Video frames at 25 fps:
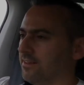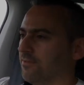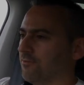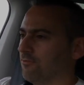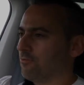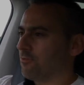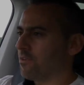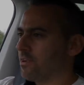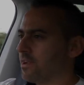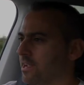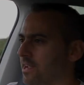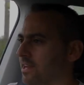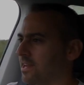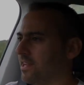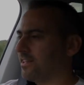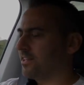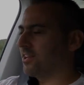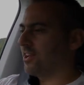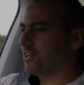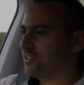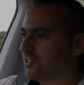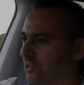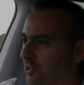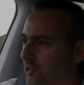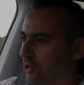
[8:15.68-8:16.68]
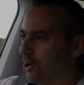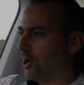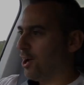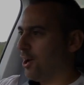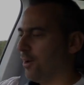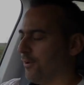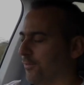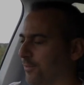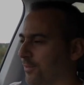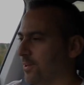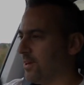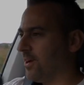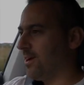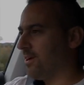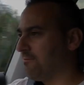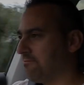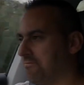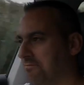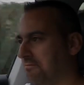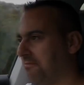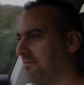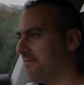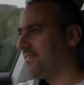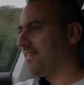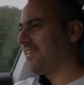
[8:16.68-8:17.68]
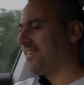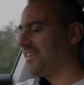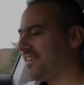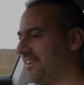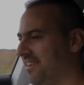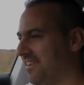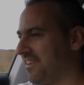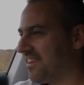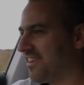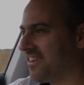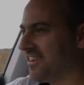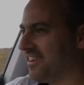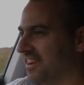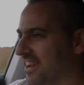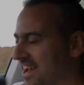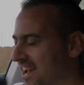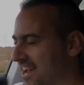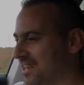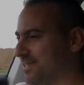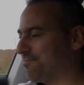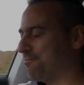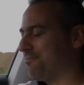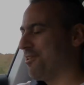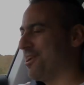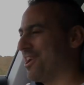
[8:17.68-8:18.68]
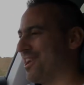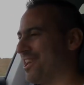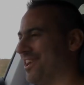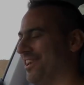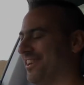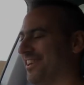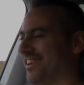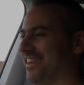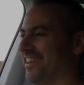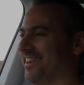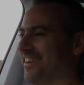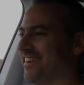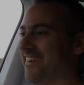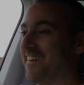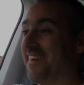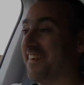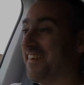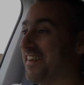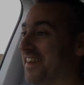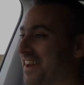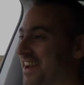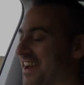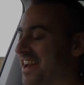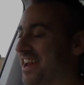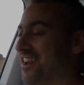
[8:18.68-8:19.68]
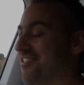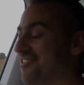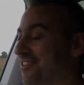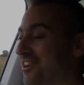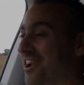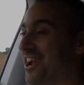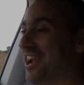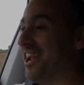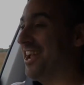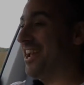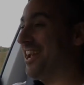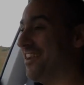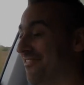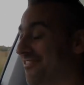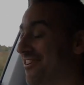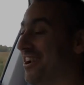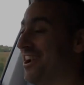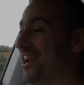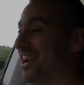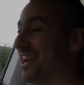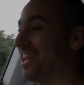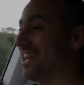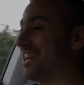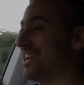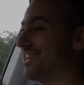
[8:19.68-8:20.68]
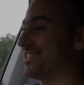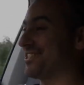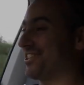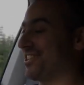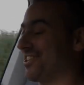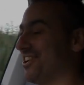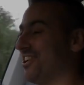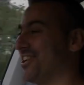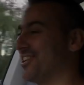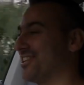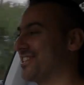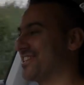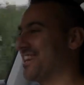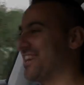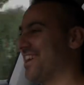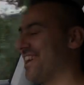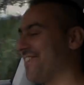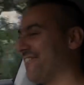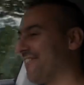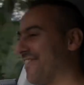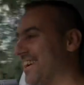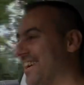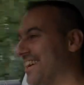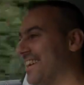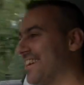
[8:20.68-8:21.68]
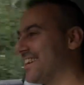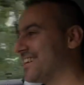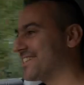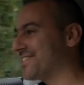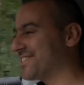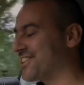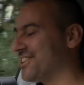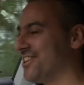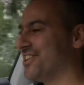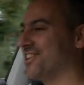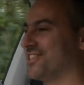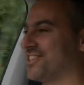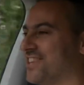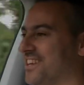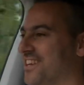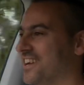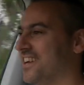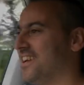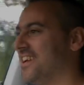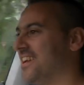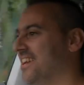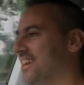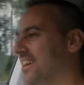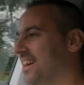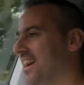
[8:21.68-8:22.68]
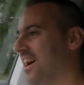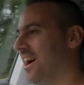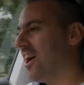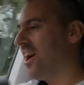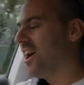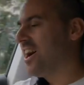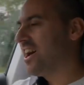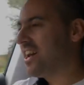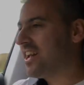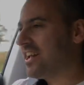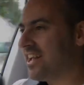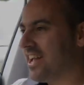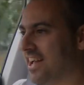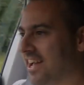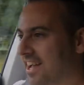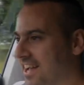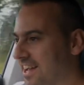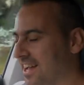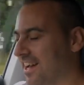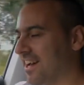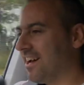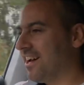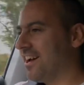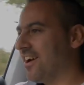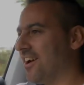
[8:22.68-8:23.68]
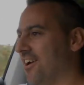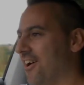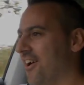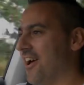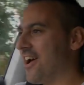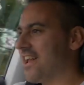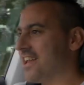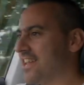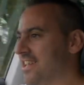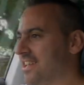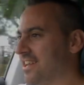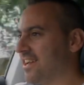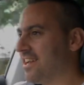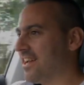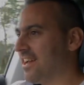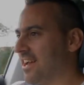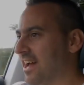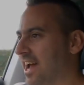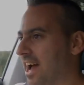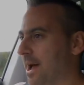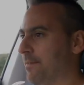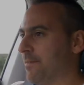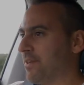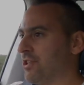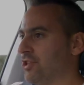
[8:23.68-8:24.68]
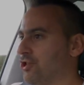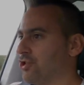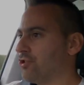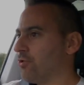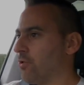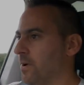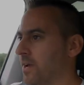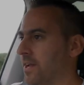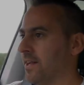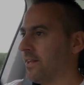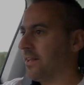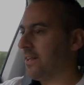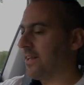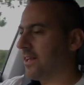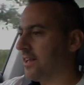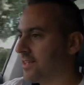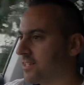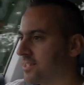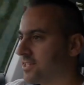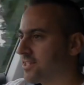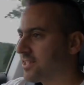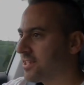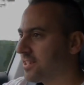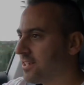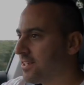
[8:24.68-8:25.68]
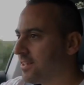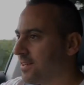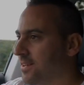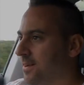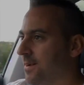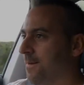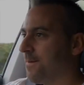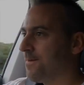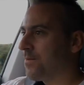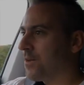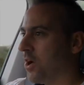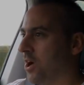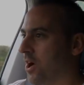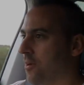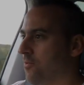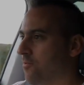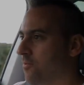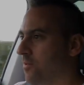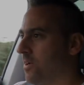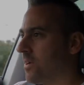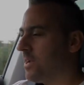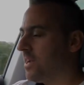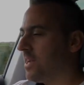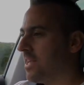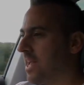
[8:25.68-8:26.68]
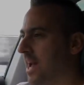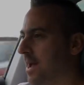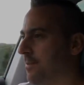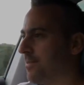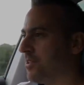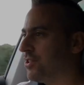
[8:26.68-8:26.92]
really does look after you. It's brilliant. It really is good. It really is good. I am enjoying this. I really am